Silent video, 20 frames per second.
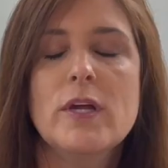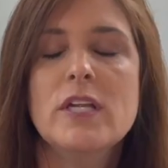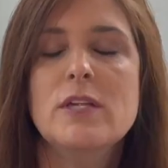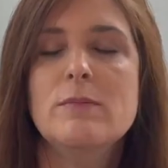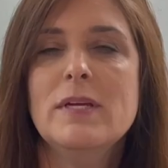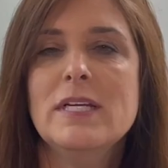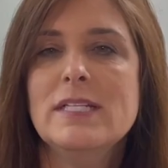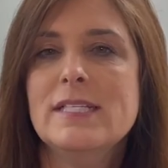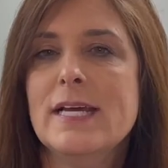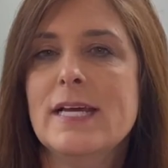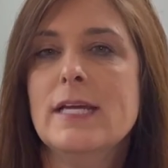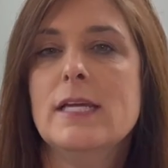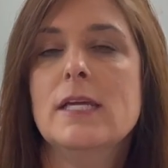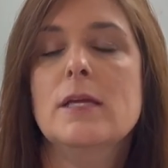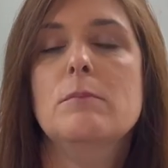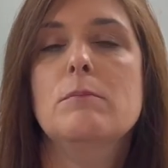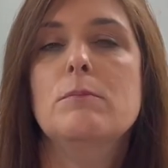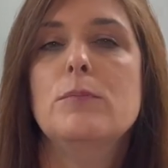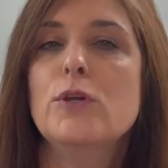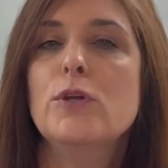to be taking
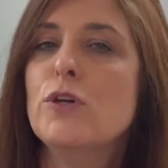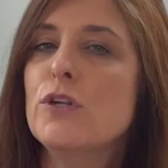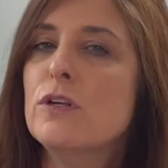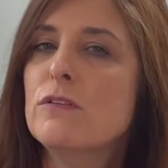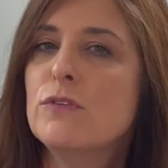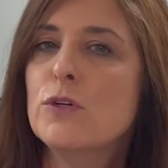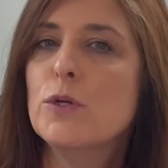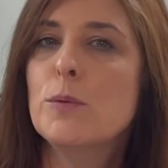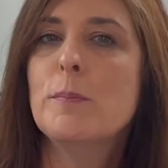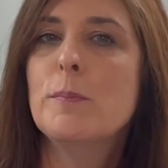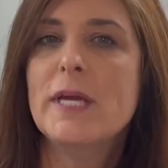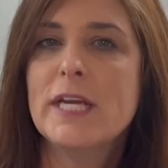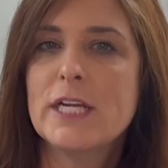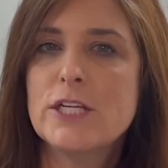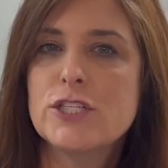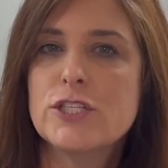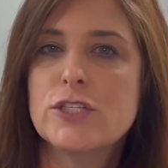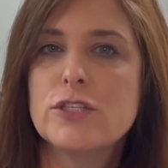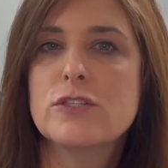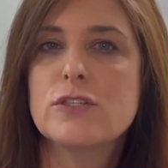beautiful
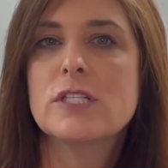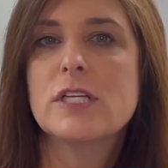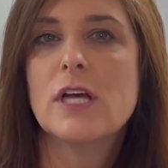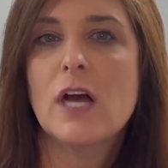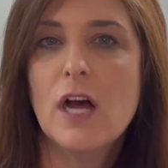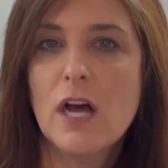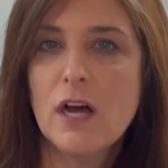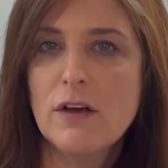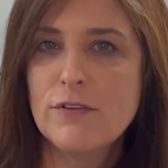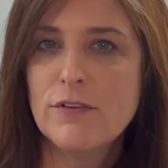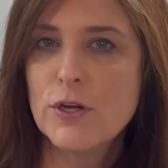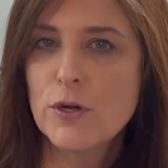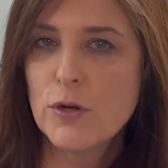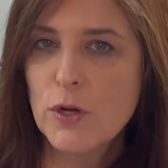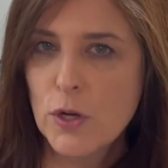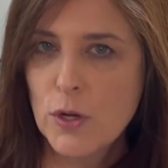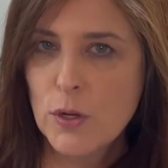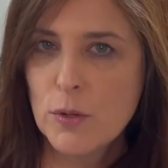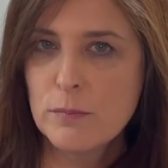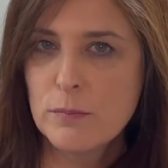pictures of your
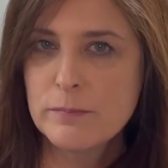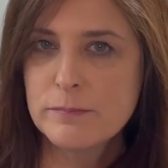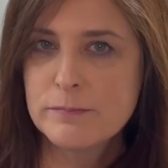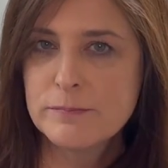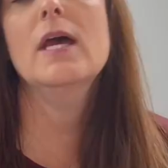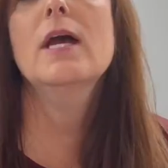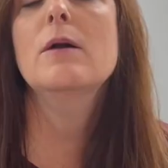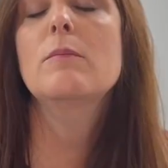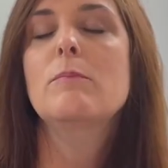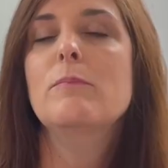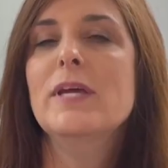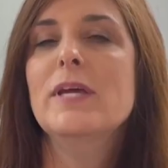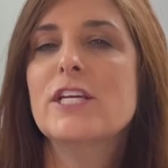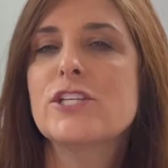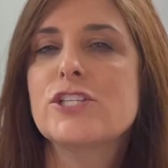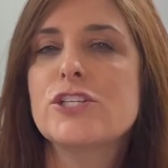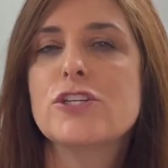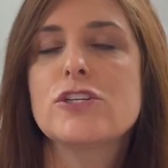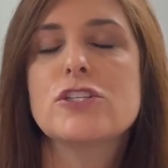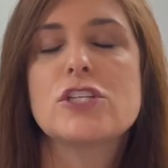home?
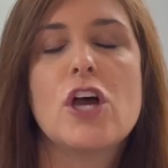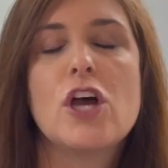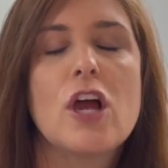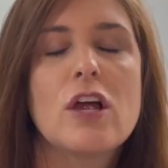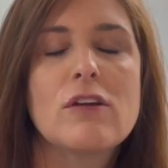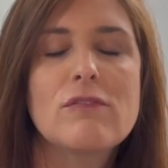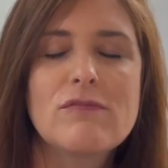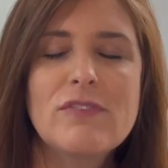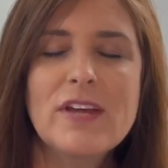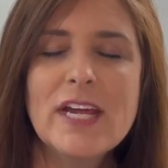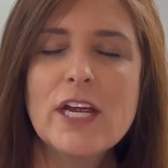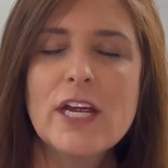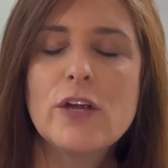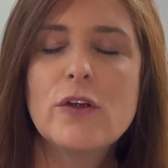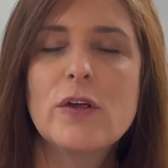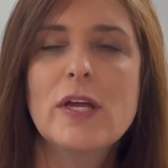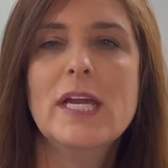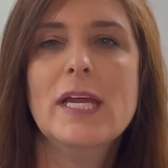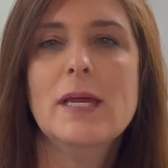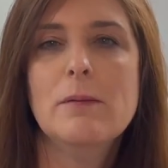Pictures are
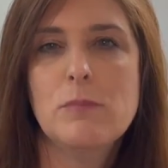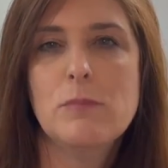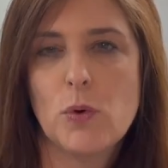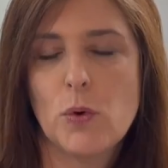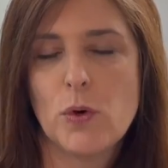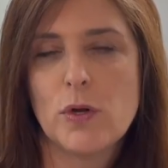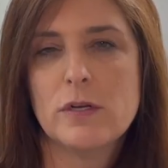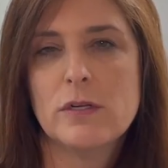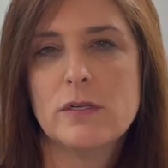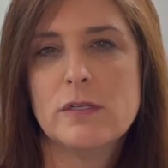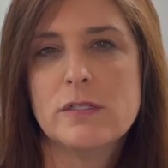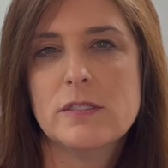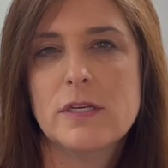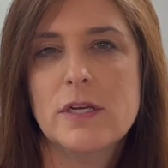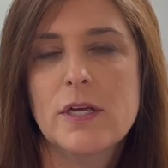very important.